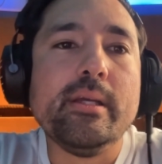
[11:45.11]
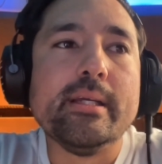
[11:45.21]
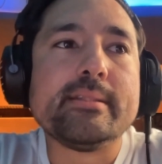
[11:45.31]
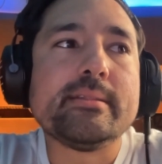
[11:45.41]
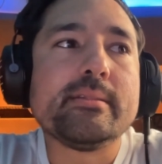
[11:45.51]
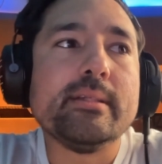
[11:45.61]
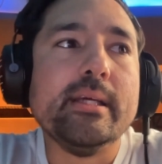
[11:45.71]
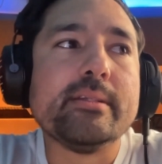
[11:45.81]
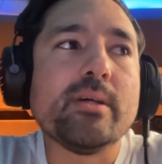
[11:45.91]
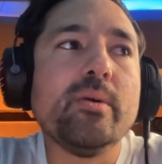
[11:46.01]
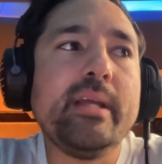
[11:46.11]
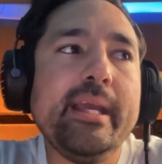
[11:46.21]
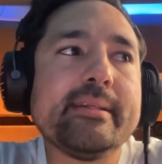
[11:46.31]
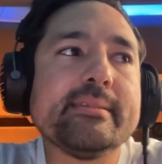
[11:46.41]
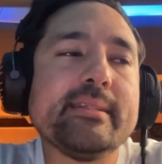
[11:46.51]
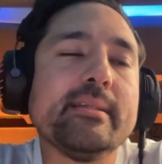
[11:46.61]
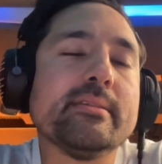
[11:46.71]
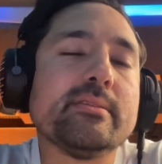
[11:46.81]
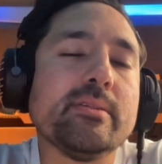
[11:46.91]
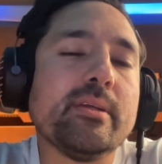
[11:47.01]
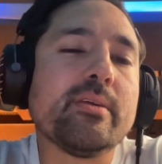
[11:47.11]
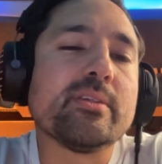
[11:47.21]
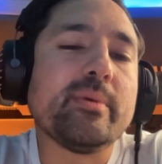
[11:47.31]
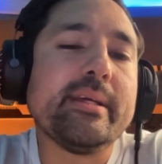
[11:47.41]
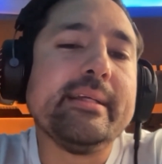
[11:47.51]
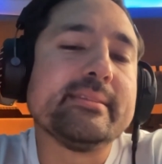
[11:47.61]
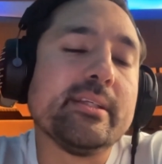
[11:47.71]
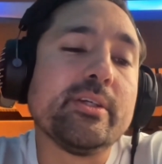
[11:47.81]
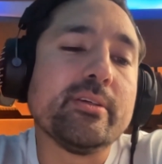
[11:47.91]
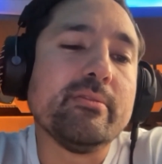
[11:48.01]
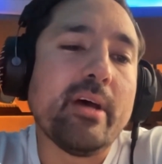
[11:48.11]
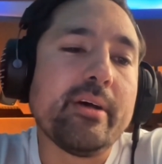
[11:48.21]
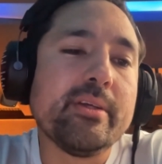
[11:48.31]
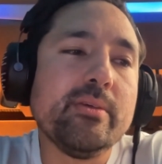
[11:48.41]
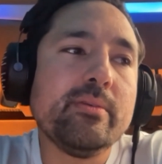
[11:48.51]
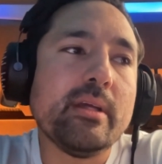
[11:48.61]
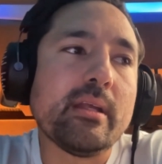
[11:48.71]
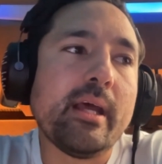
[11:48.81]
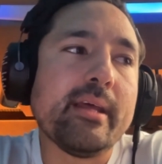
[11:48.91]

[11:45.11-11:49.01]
it's okay to say the studio display isn't a good value, and